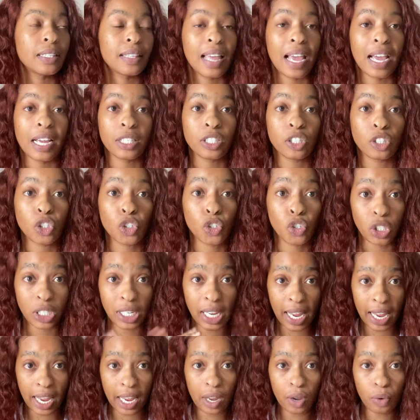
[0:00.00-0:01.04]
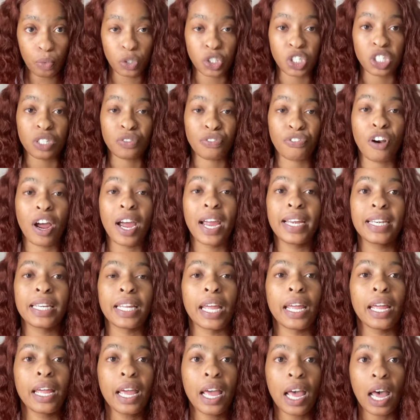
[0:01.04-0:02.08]
that today, which is
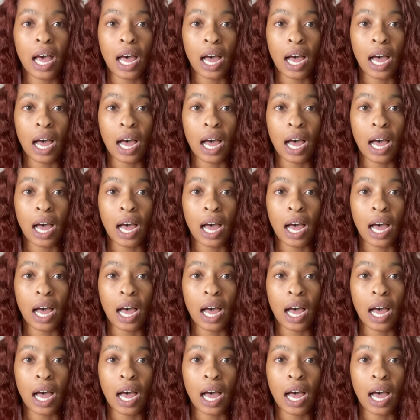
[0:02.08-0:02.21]
Friday,